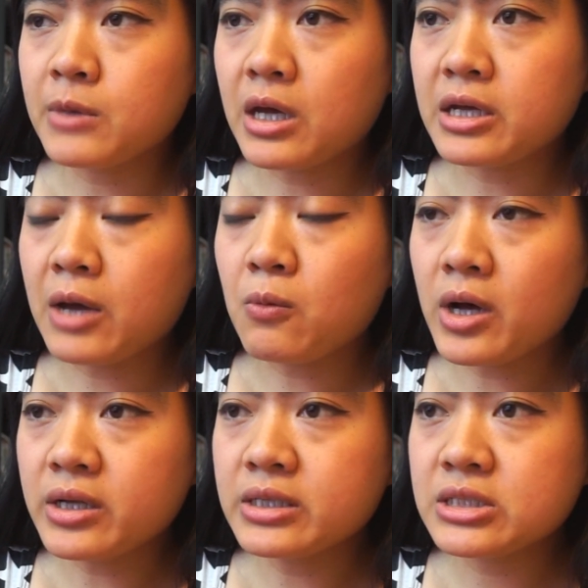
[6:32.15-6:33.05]
I
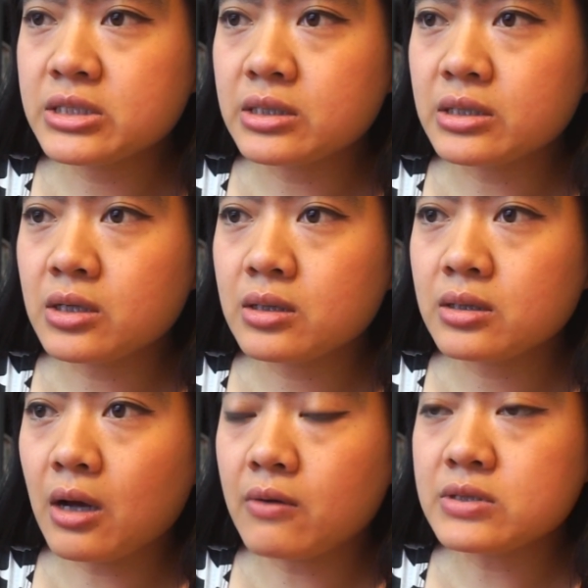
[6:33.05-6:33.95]

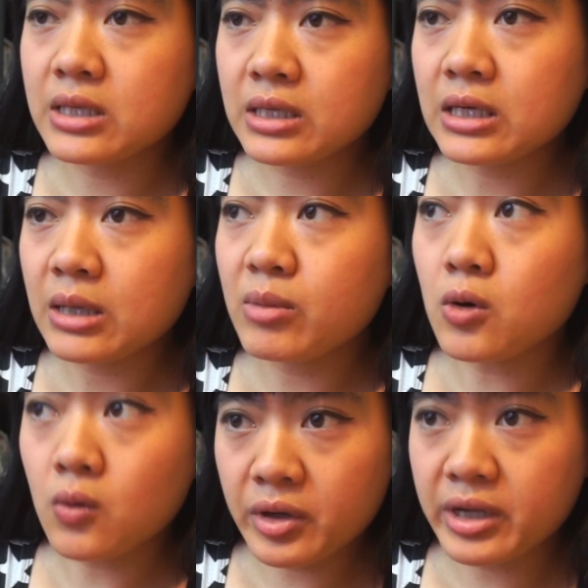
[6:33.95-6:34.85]
was thinking
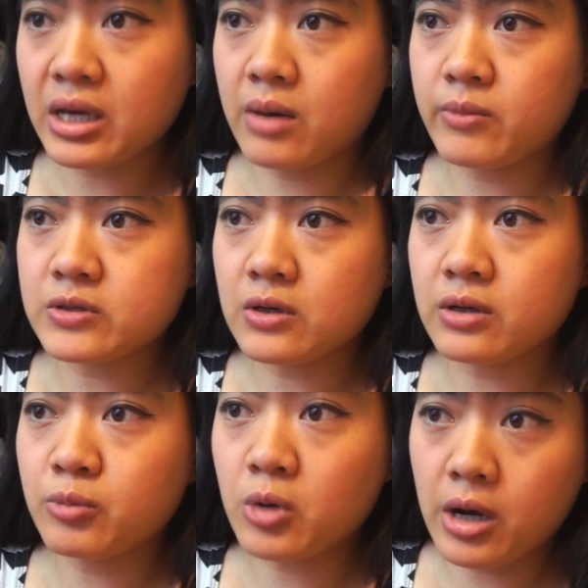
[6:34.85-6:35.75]
about quitting
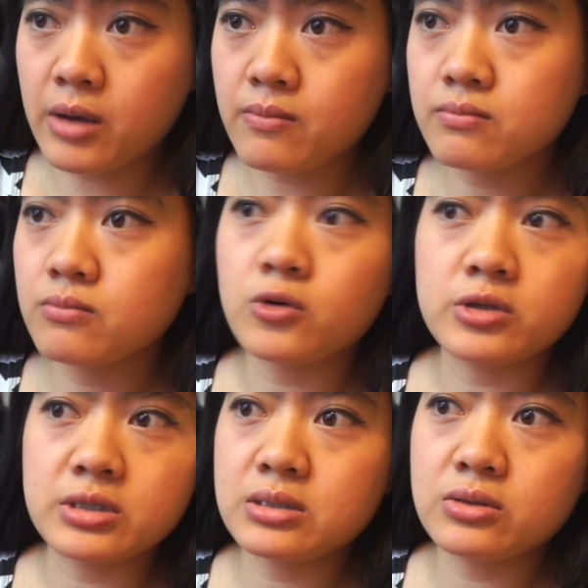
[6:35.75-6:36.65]
Amazon Prime or
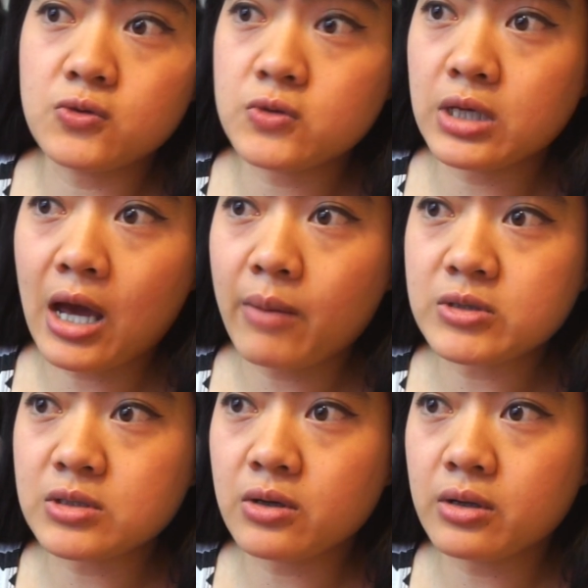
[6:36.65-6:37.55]
just using
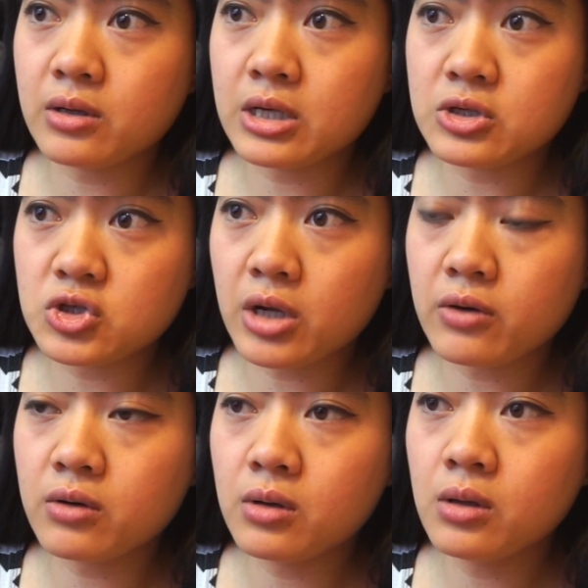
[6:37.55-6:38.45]
Amazon in
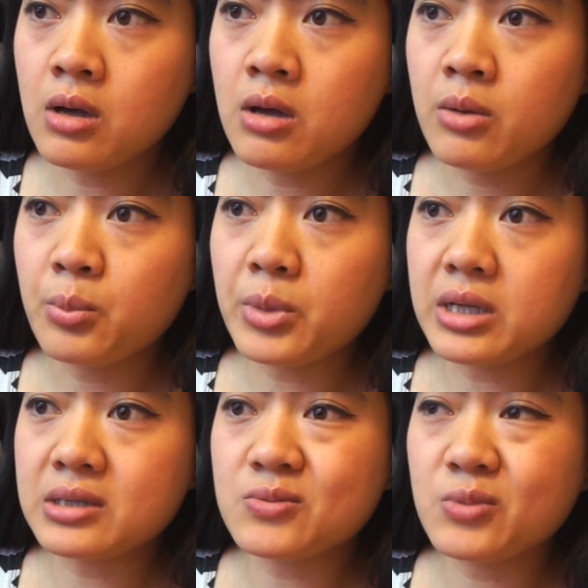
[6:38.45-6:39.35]
general,
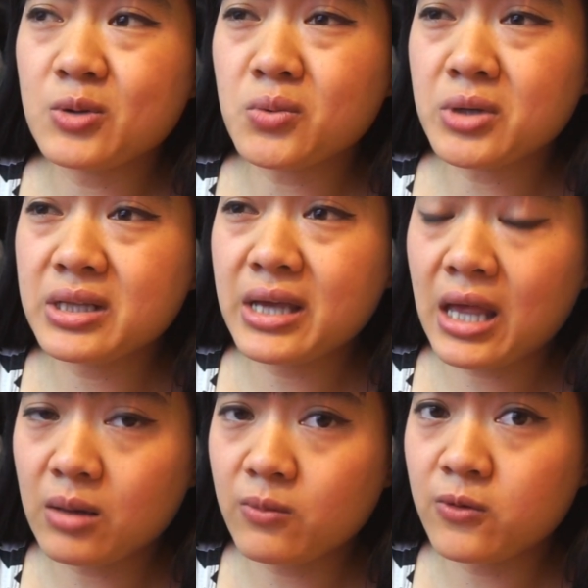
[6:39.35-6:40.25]
but it's been really
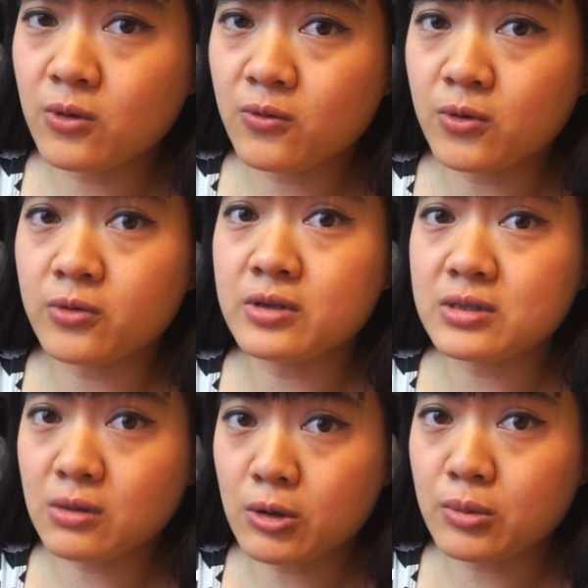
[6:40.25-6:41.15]
helpful for
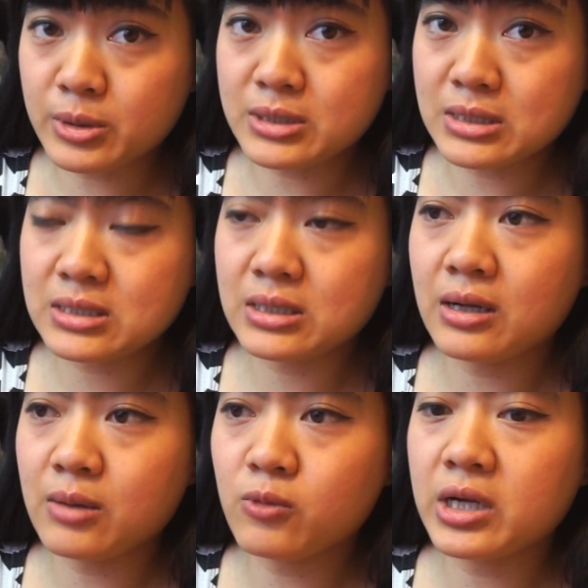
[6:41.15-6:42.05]
this art business that
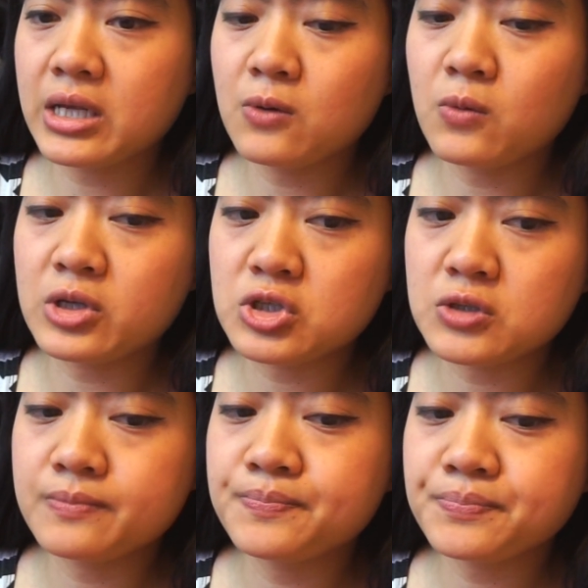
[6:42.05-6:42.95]
I'm running,
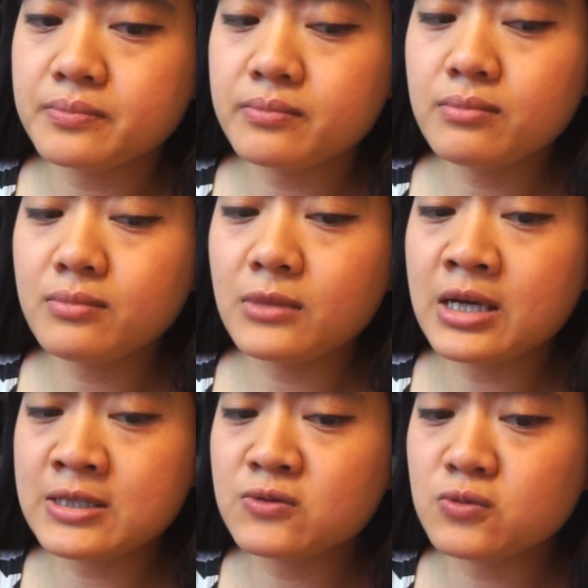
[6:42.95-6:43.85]
which
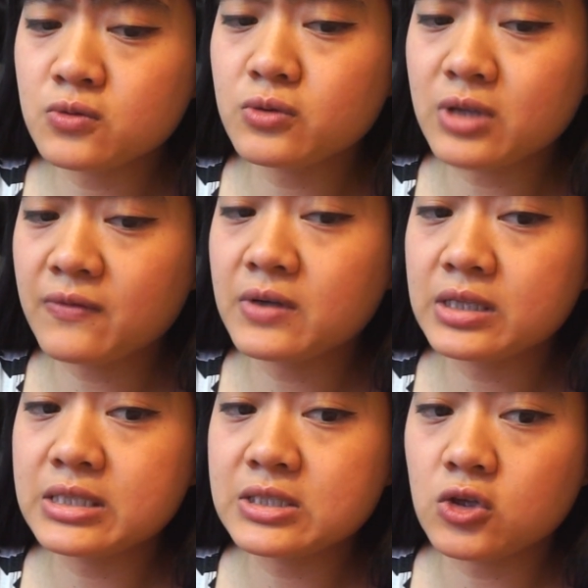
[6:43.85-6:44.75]
has
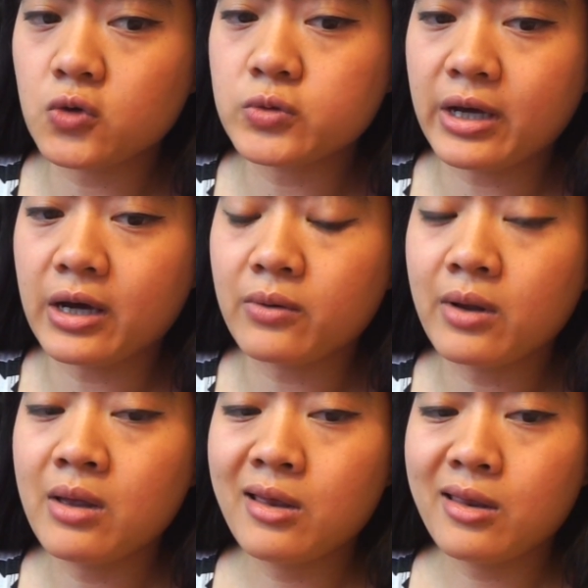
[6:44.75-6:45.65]
definitely slowed down
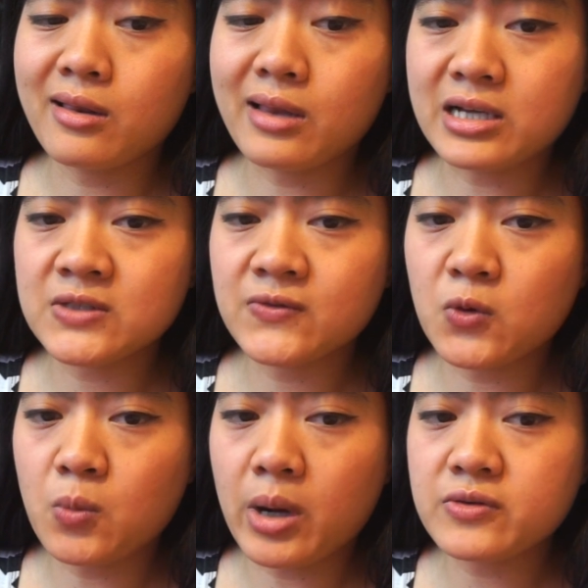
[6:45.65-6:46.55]
the last
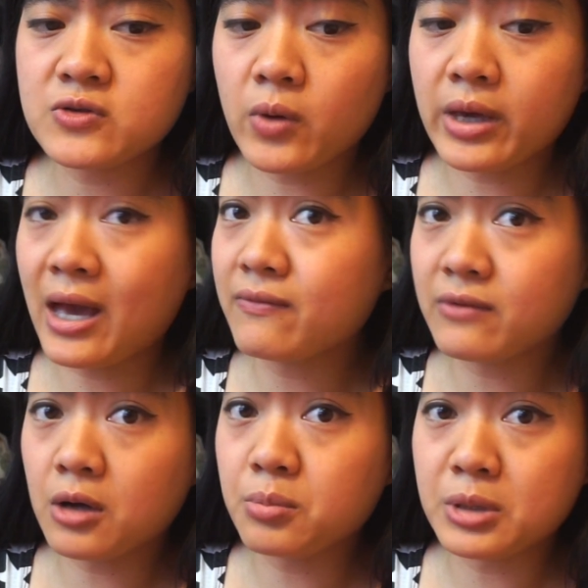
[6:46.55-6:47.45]
few months, so I have
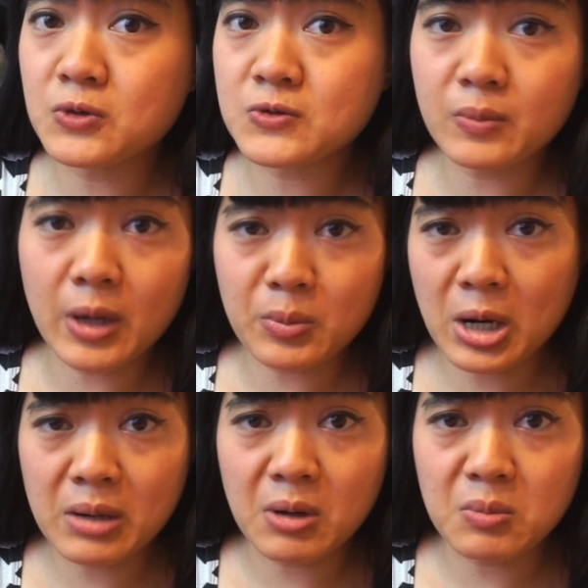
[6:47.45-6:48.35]
not been using my
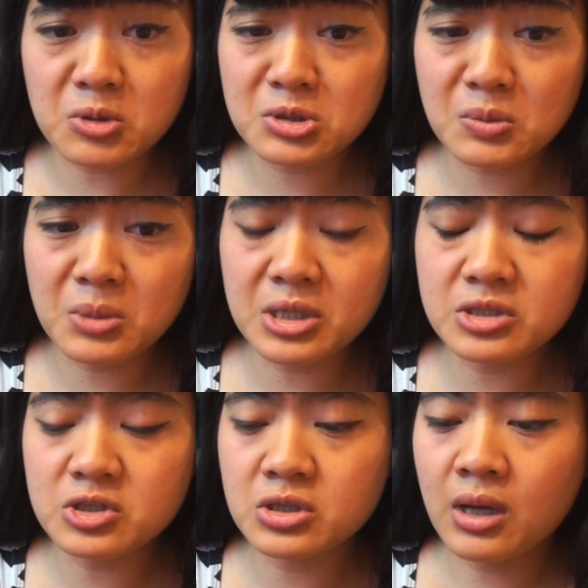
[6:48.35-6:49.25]
Prime membership
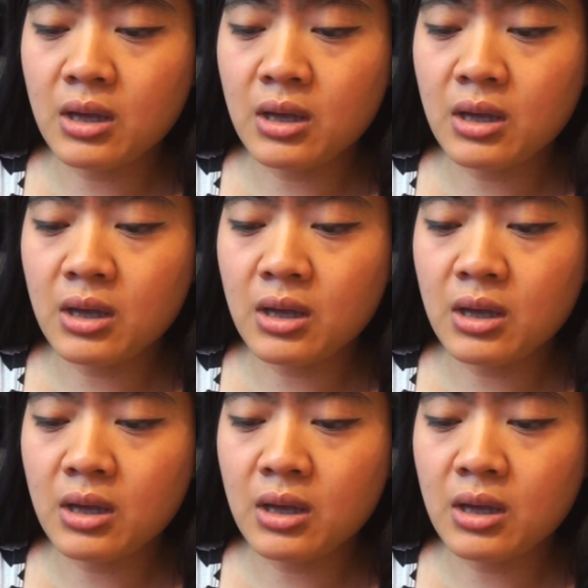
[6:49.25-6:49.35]
much.